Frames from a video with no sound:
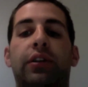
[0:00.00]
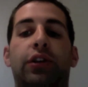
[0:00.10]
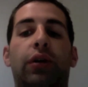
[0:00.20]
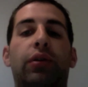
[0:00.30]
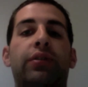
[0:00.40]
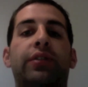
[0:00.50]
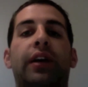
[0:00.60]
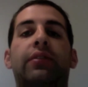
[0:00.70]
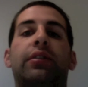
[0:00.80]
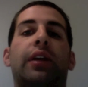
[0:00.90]
Gold
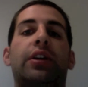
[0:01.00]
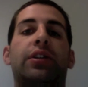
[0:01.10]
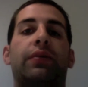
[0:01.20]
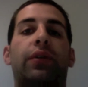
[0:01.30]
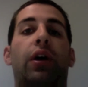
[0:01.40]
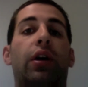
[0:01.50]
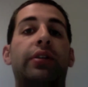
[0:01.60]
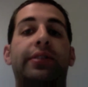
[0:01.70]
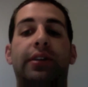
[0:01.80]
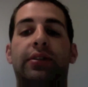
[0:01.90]
designation for all
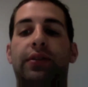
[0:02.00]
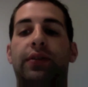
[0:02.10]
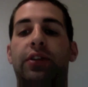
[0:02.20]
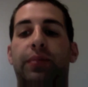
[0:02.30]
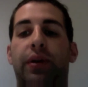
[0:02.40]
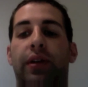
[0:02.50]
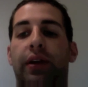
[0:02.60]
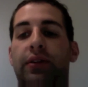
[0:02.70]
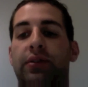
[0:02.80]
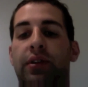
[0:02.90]
6 of its
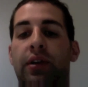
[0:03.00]
buildings.